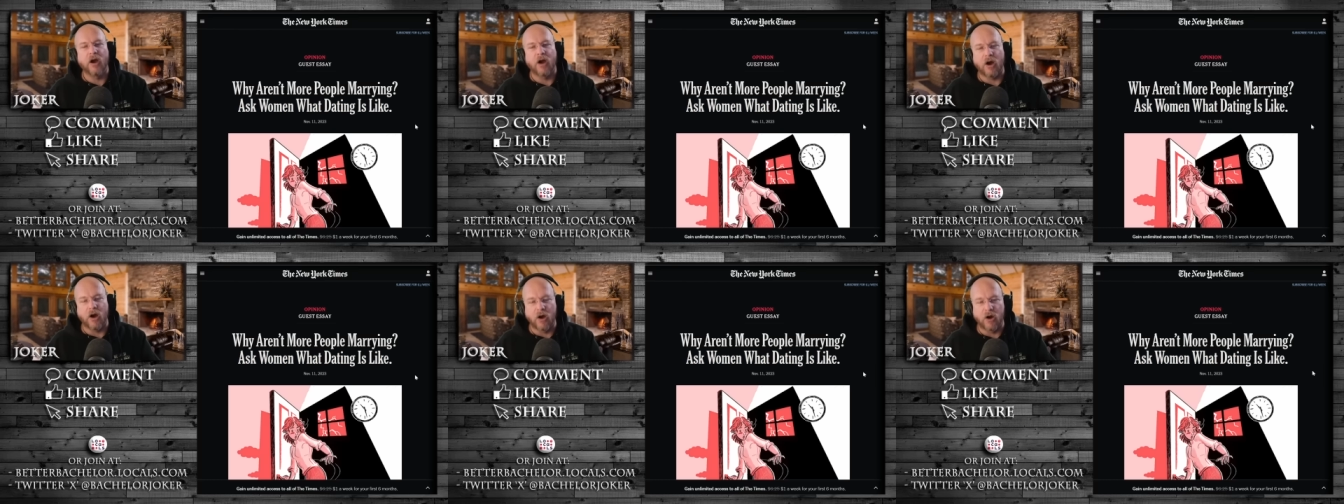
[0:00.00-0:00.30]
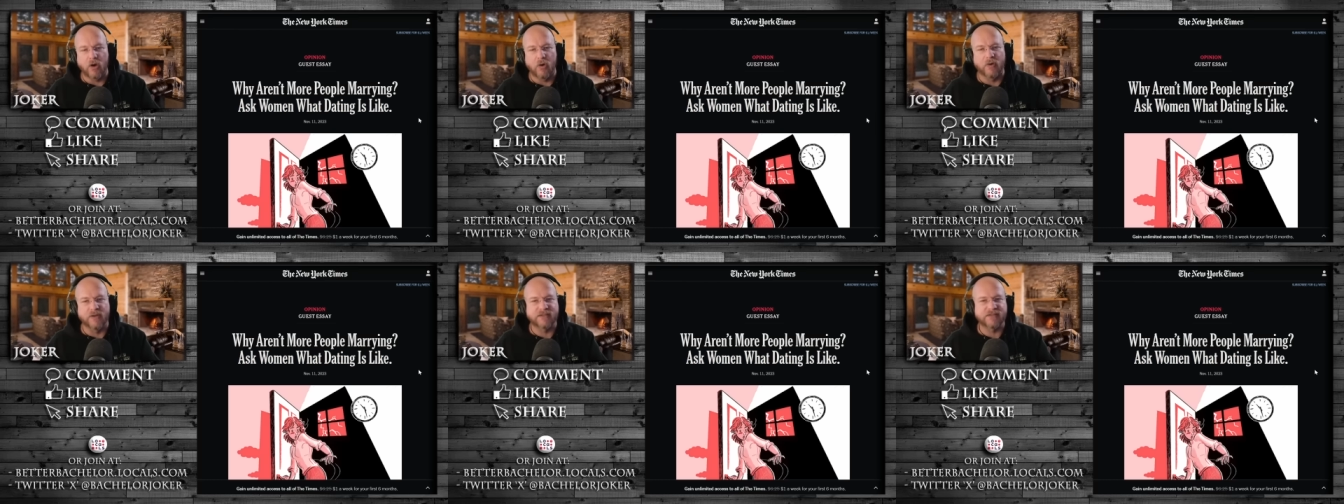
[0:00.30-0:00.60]

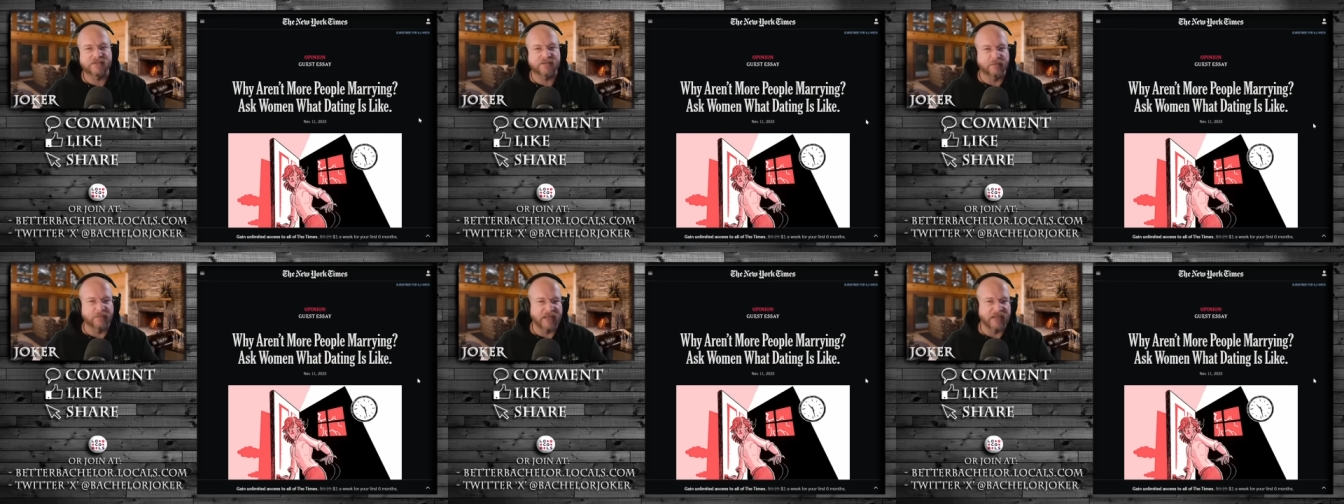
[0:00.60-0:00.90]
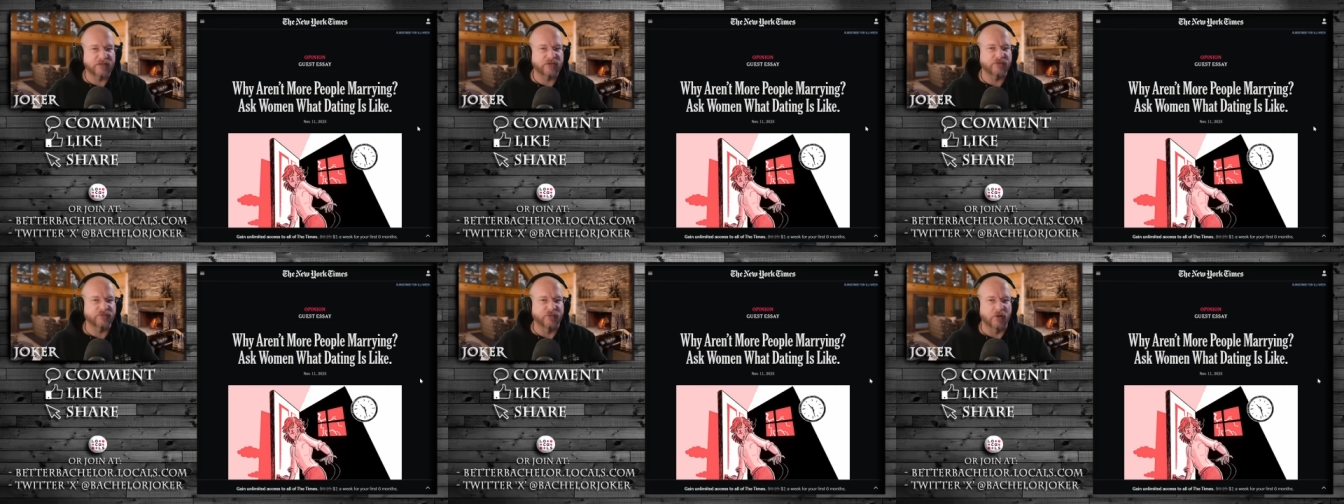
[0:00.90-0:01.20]
Oh, it's the
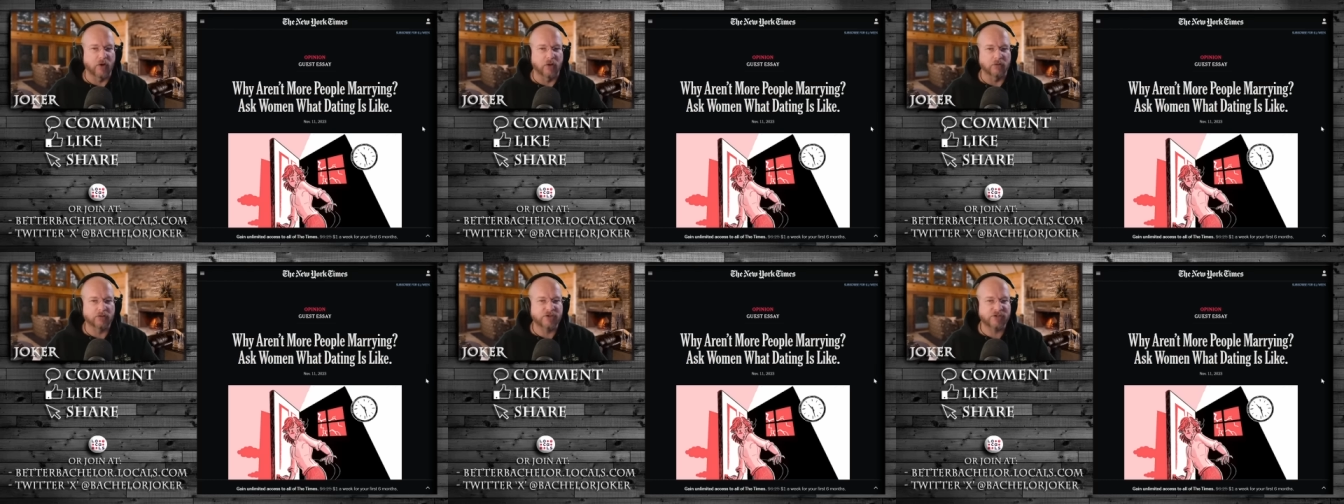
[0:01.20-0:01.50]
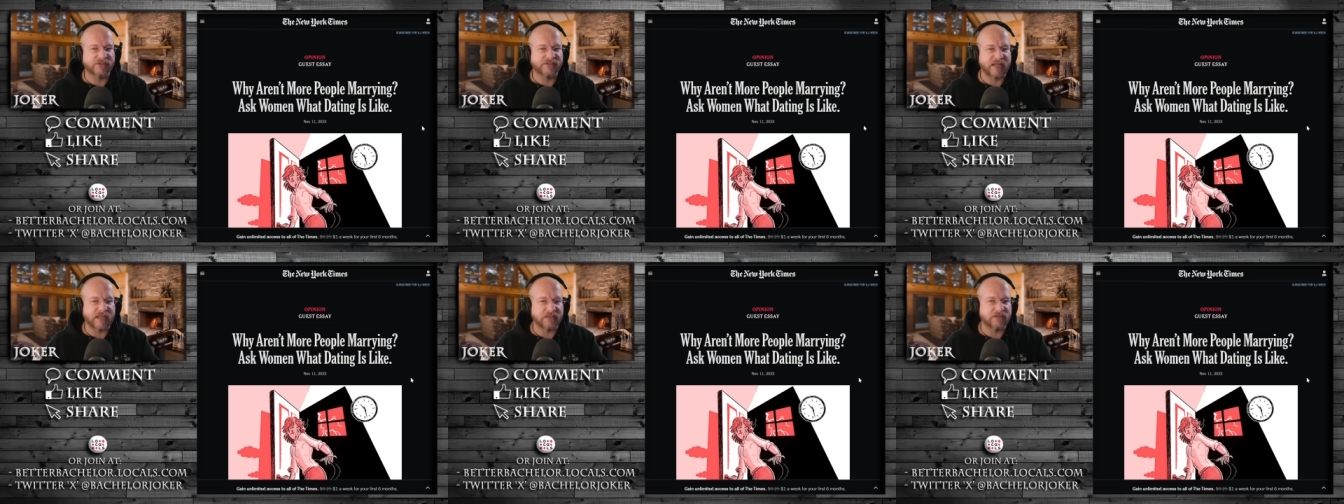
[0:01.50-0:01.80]
men's fault.
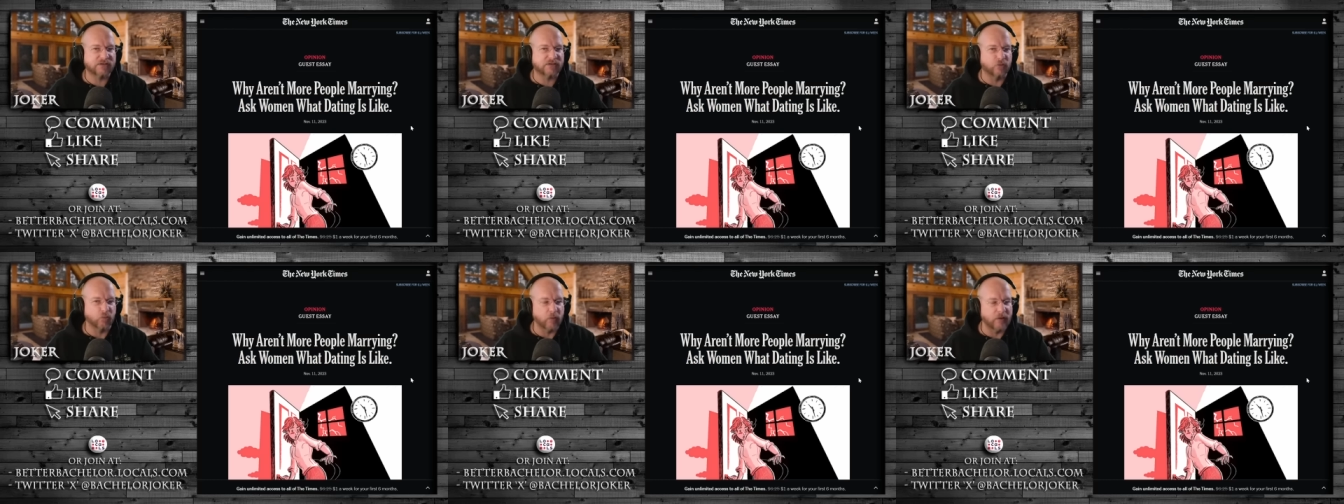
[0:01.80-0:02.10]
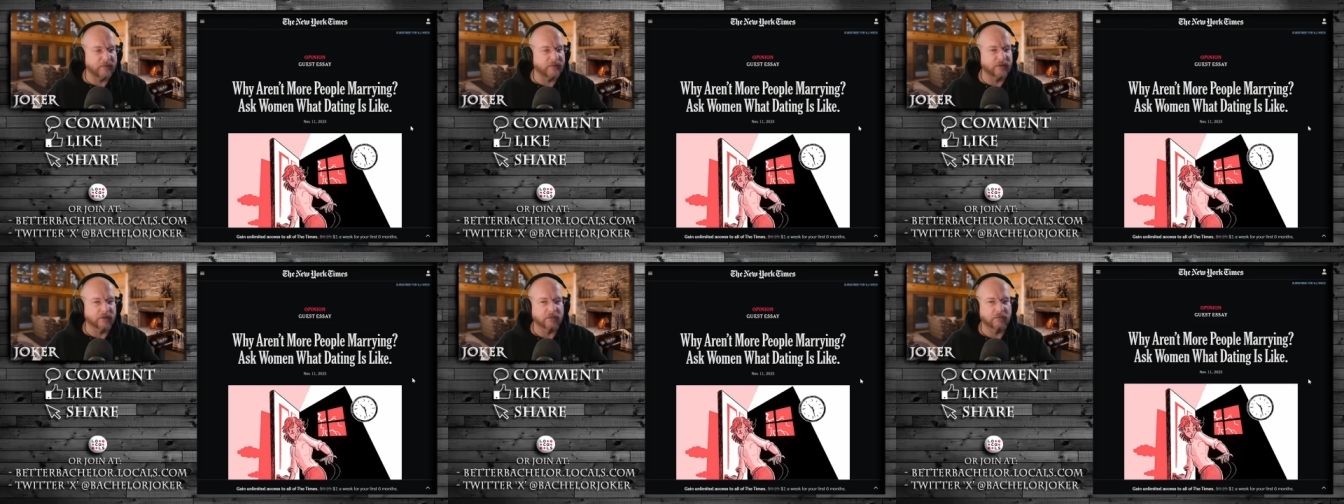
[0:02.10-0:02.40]
Just ask the
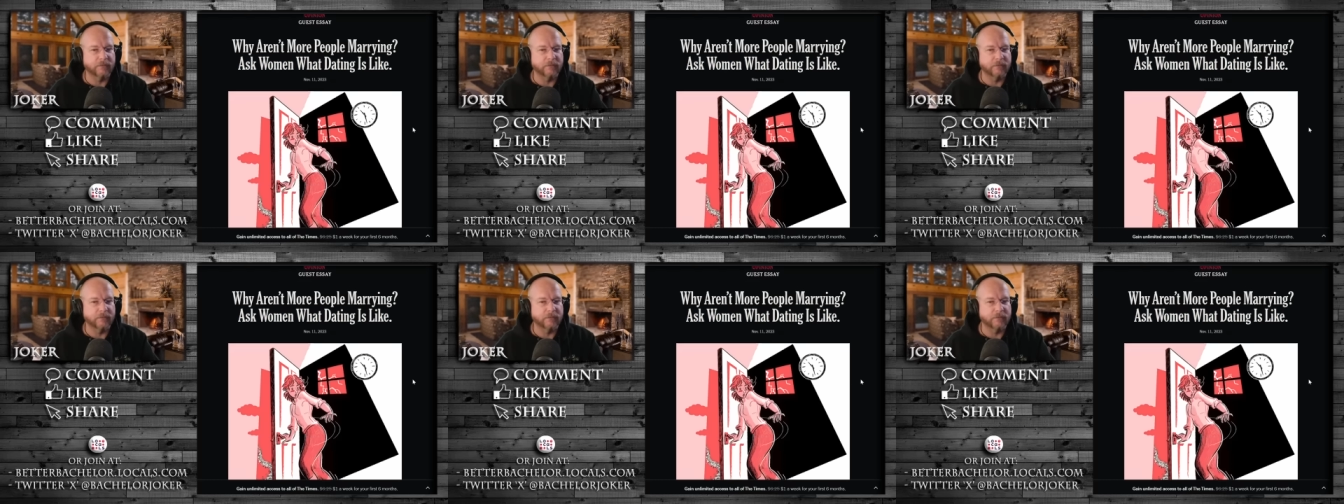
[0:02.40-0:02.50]
women.